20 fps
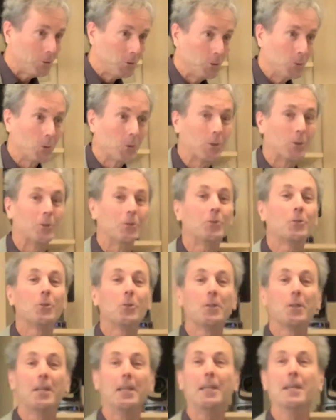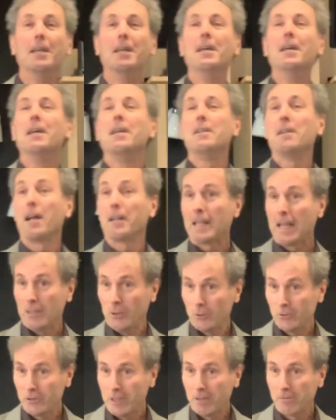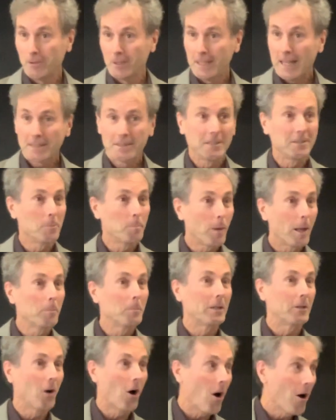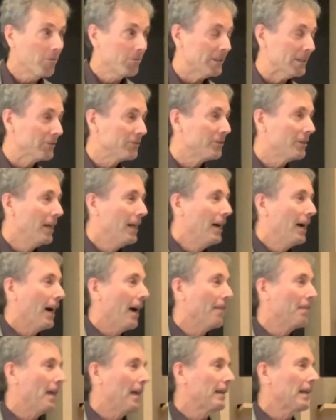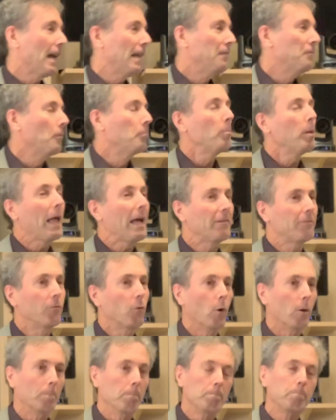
You could certainly not get yourself elected to public office on that kind of a platform.